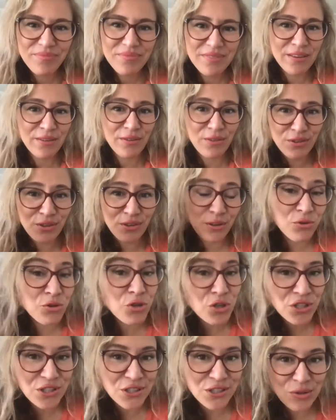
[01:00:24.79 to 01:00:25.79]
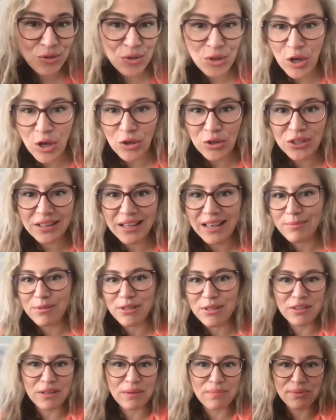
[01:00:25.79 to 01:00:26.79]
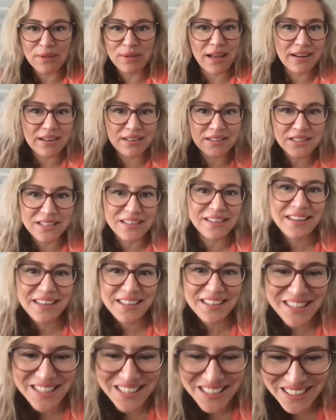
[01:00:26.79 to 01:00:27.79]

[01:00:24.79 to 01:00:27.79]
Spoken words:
you just need to know the names of the planets, I guess.